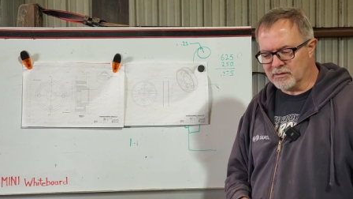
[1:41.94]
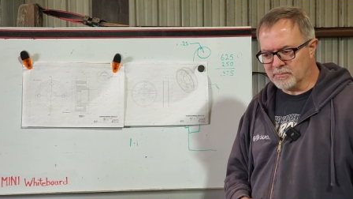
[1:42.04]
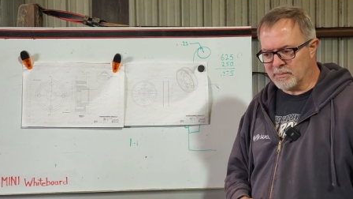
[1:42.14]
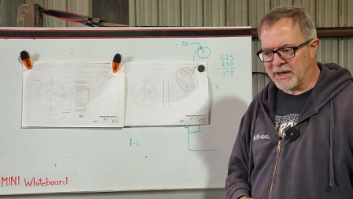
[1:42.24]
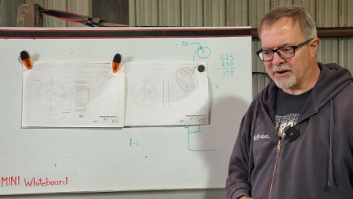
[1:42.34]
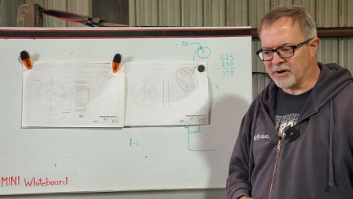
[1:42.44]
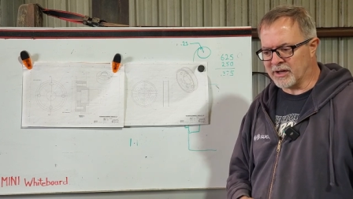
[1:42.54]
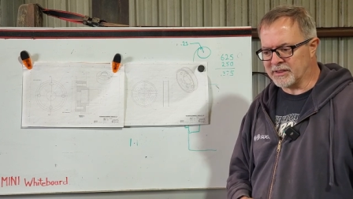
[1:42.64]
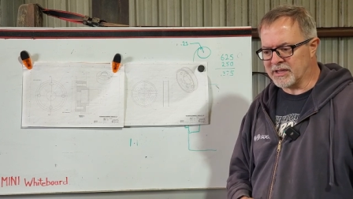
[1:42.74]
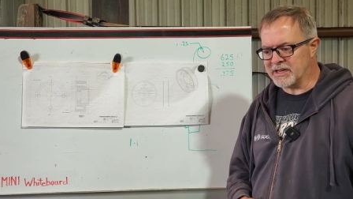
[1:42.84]
mounted
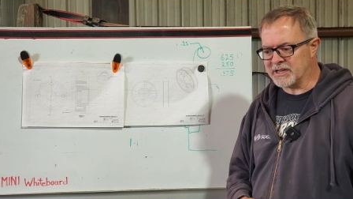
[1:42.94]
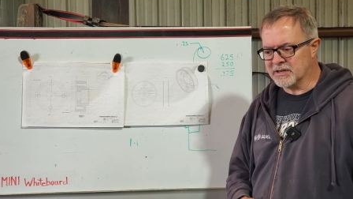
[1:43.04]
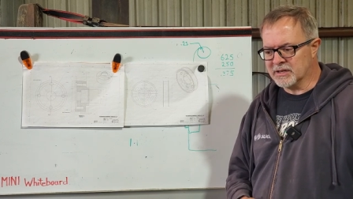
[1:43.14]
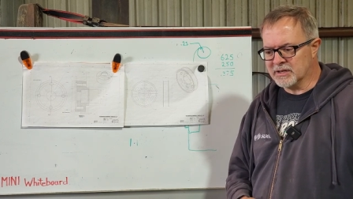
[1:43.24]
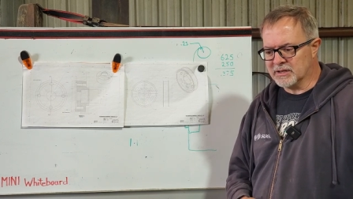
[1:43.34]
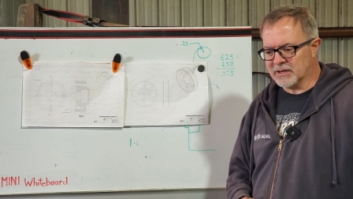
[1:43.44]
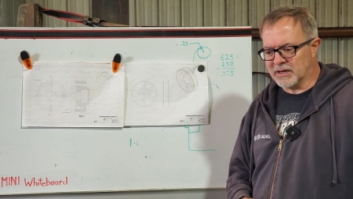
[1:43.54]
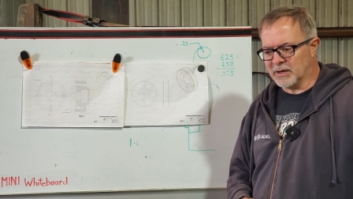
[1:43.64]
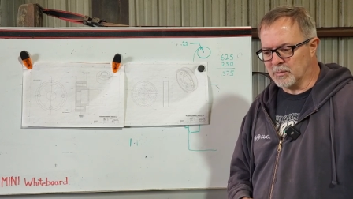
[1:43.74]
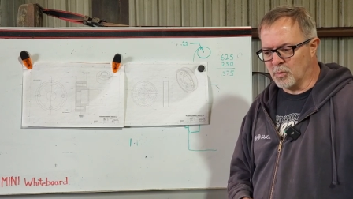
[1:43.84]
on the
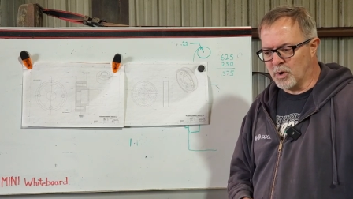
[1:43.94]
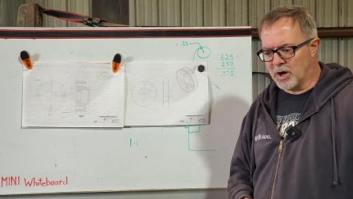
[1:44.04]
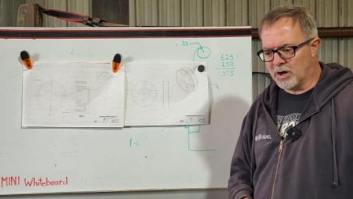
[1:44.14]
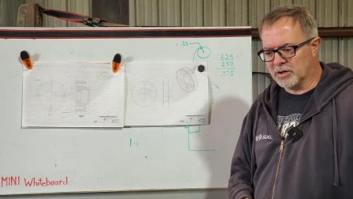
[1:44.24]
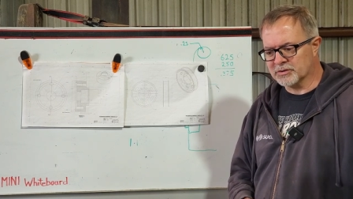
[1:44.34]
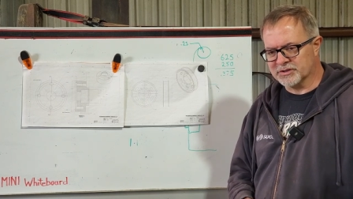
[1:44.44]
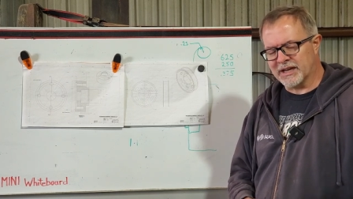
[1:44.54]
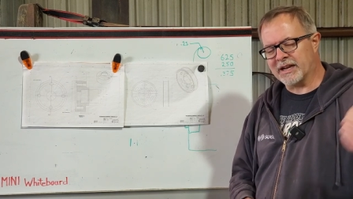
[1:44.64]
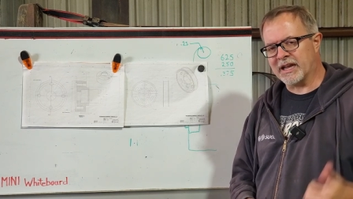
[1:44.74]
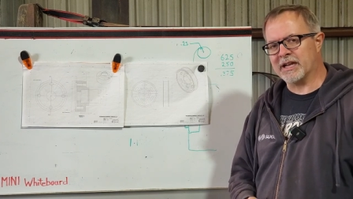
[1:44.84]
uh, wall
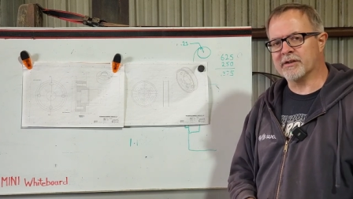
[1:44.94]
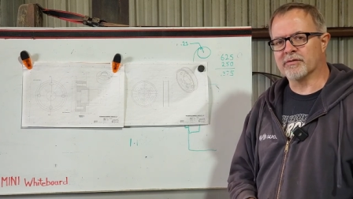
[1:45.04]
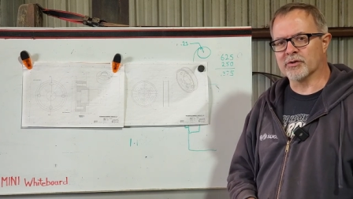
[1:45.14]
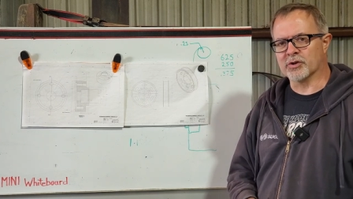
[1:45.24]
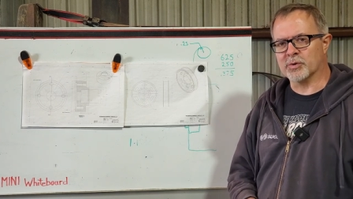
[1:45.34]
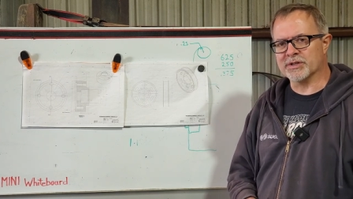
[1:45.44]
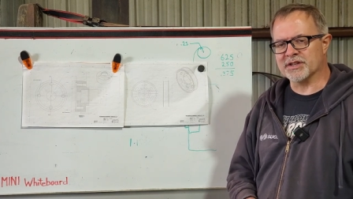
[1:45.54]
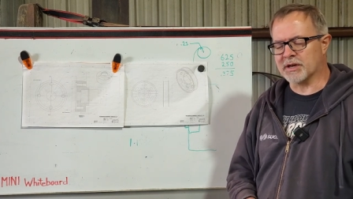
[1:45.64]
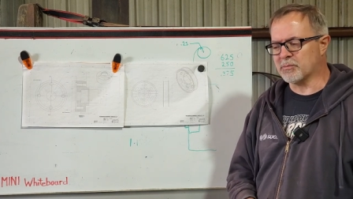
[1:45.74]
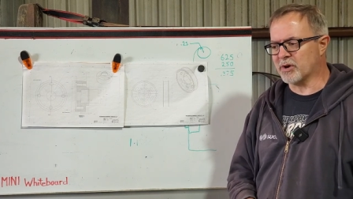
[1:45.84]
dedicated for the
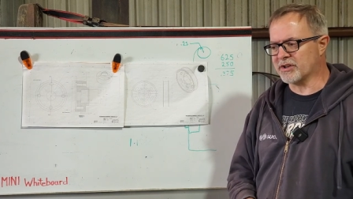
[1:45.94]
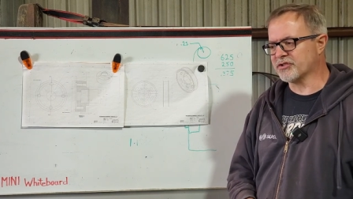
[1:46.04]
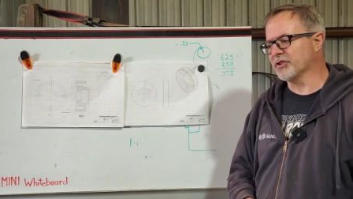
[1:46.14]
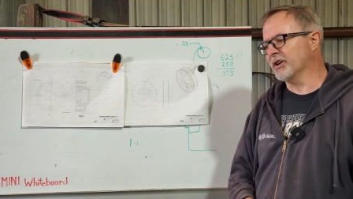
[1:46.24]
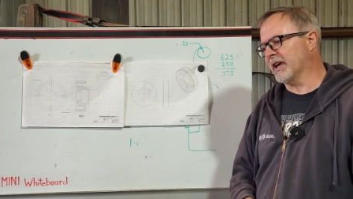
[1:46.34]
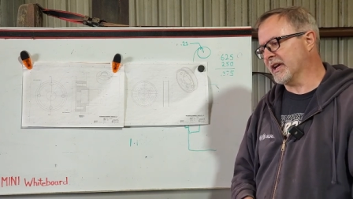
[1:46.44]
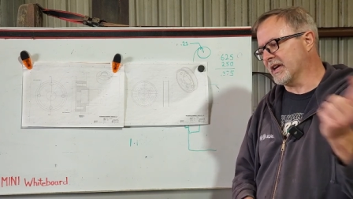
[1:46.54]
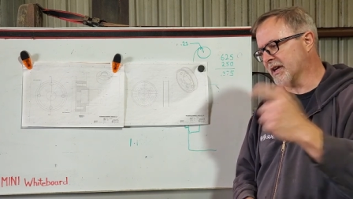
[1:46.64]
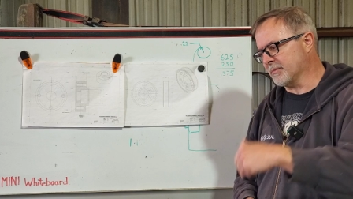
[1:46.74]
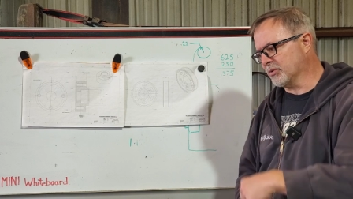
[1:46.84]
Quincy compressor,
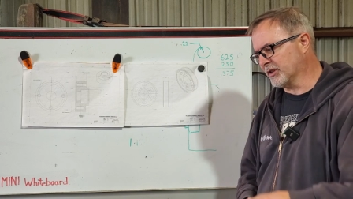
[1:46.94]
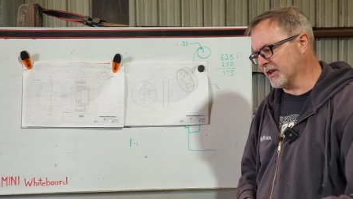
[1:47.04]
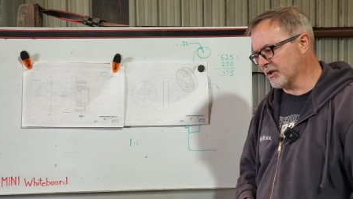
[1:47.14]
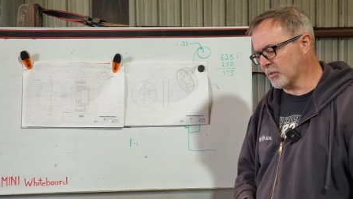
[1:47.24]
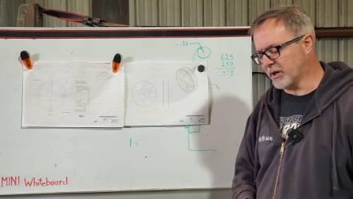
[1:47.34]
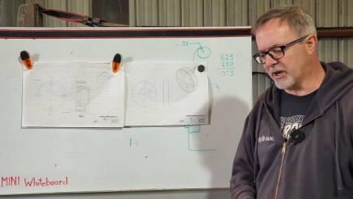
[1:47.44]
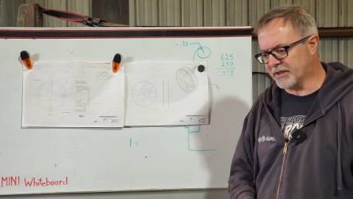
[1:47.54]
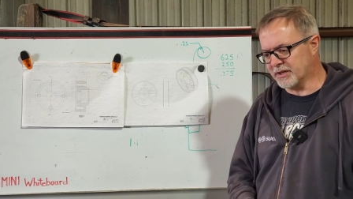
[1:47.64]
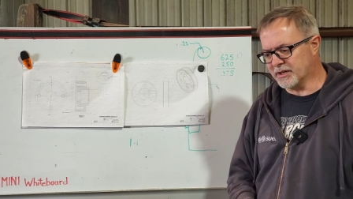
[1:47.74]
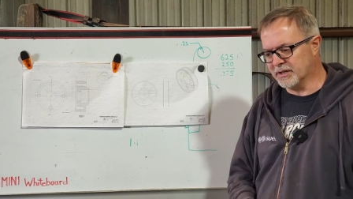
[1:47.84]
and put the other one
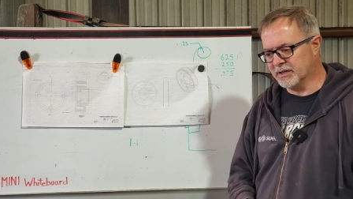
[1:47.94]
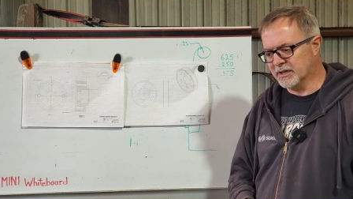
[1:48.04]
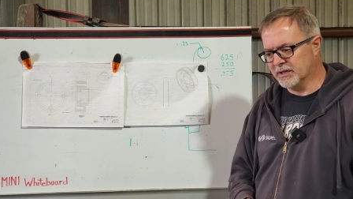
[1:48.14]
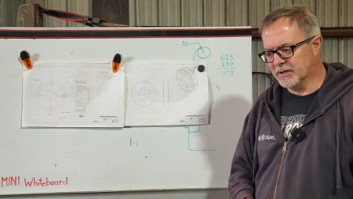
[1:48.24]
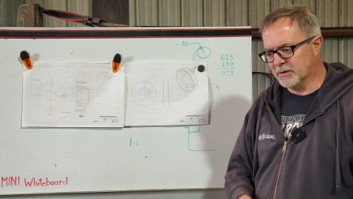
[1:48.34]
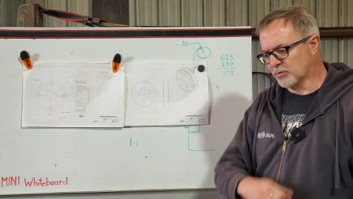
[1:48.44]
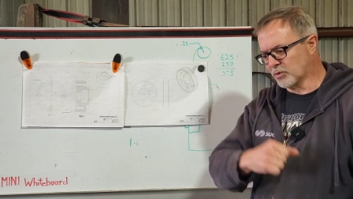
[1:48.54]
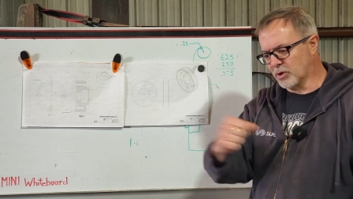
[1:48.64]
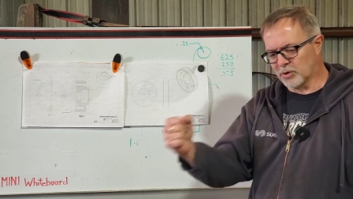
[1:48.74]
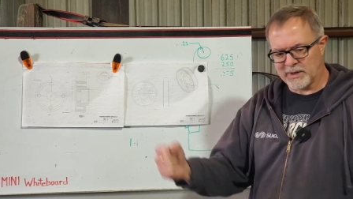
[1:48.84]
on the
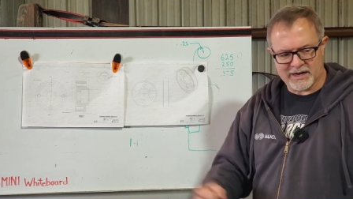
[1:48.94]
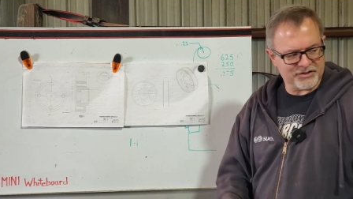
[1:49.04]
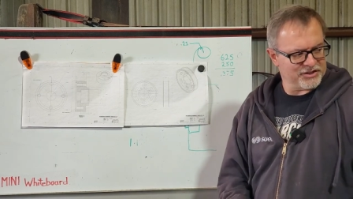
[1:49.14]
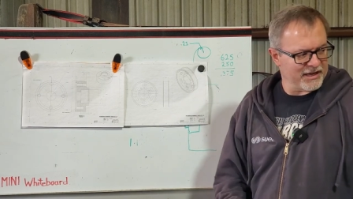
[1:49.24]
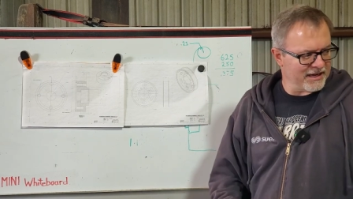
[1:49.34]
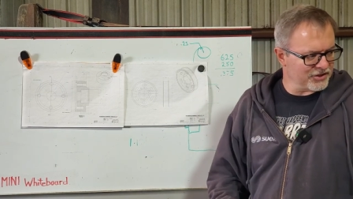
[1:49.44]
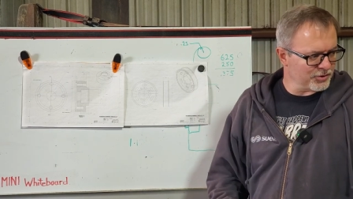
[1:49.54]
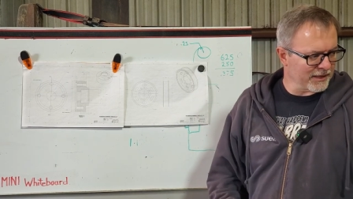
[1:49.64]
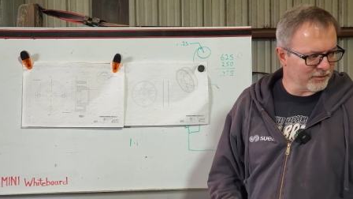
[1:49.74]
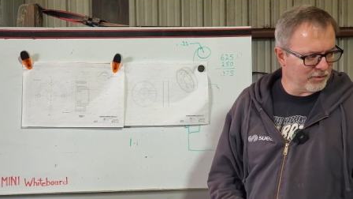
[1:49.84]
roll around stand
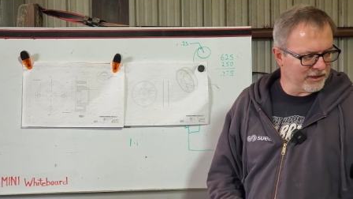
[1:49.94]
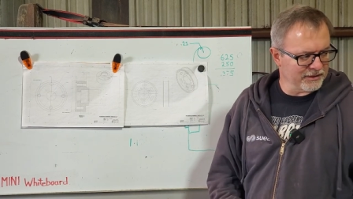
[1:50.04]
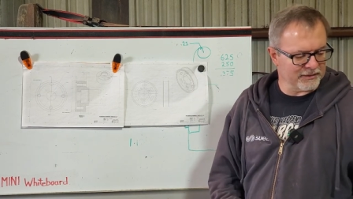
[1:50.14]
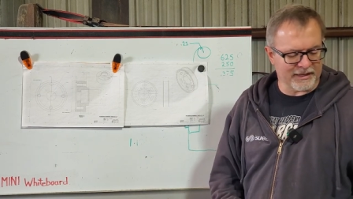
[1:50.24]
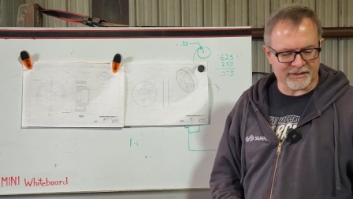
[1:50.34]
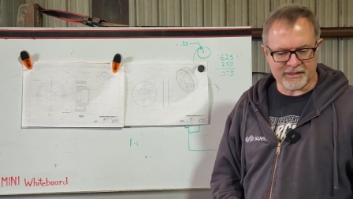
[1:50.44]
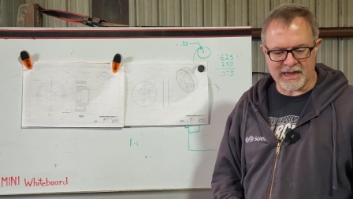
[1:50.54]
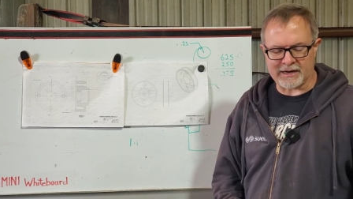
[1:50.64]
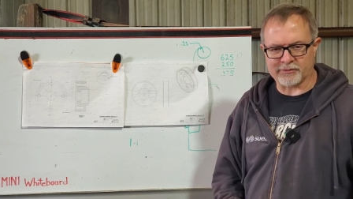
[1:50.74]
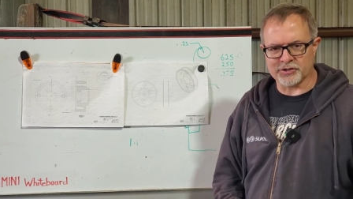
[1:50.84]
so I can run like the
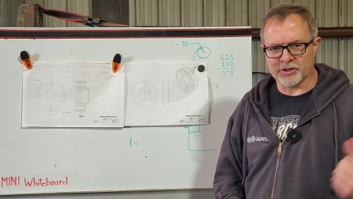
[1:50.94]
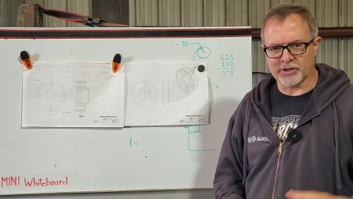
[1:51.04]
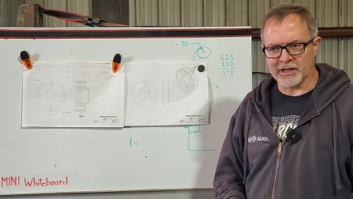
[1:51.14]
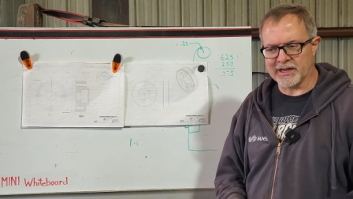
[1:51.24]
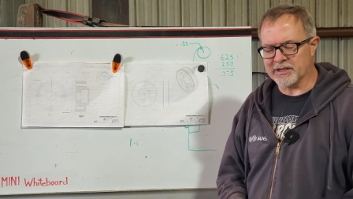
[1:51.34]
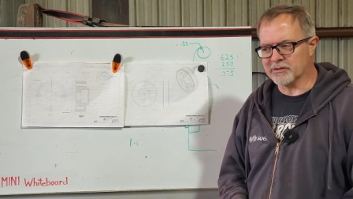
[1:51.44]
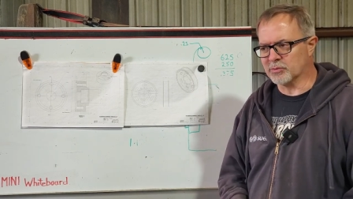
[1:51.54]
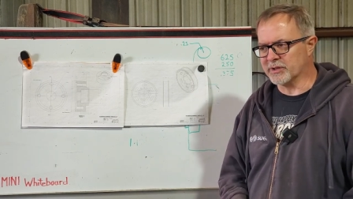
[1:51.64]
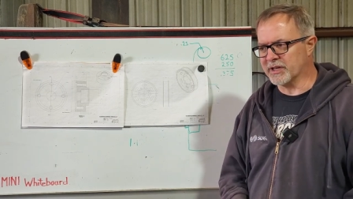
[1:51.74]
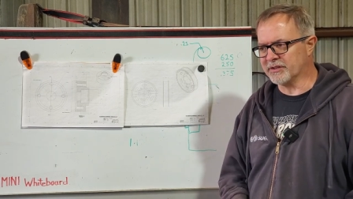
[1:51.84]
Acraturn lathe
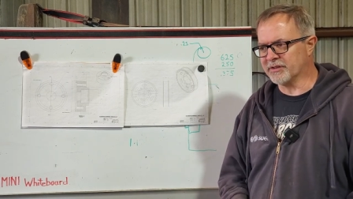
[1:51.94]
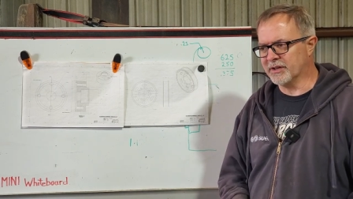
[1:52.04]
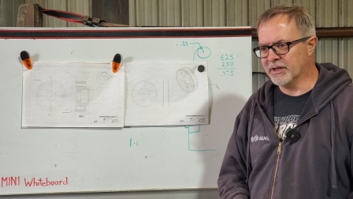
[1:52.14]
with it